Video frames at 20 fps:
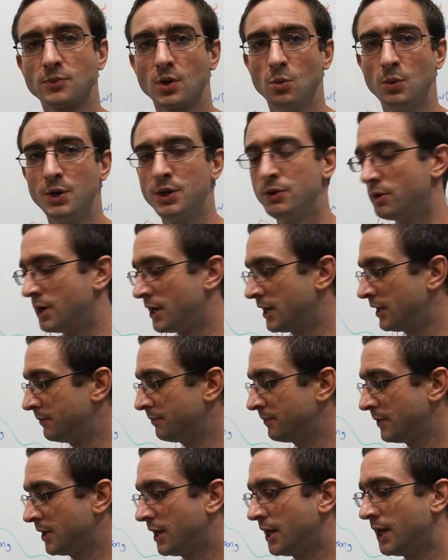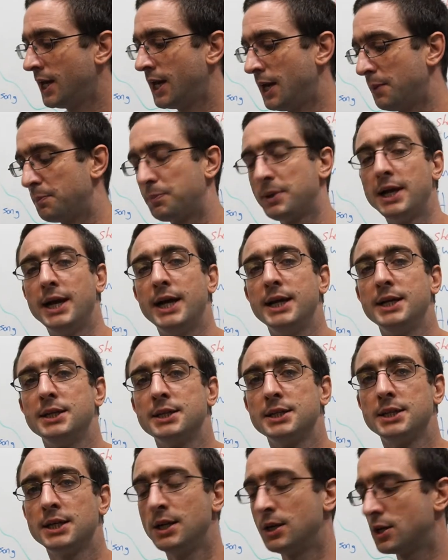When you're ready, hit play,
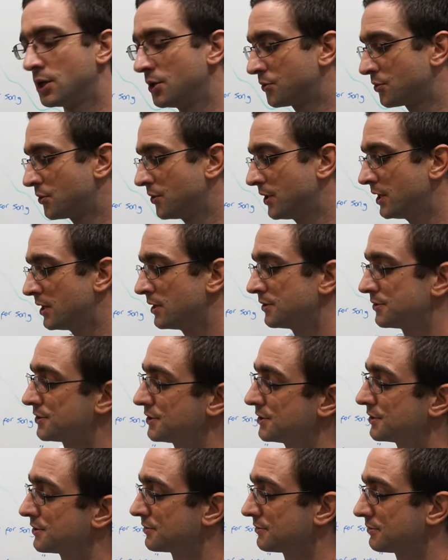and I'll go through the answers.